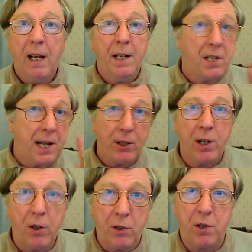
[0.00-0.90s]
And it's
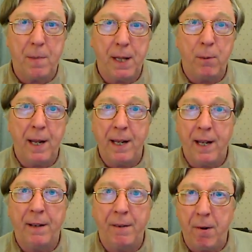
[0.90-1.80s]
actually also, by the
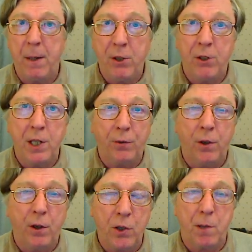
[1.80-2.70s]
way, I've not mentioned this
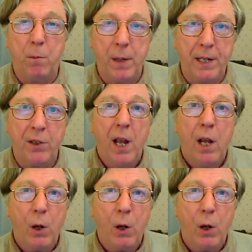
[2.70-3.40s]
for some weeks,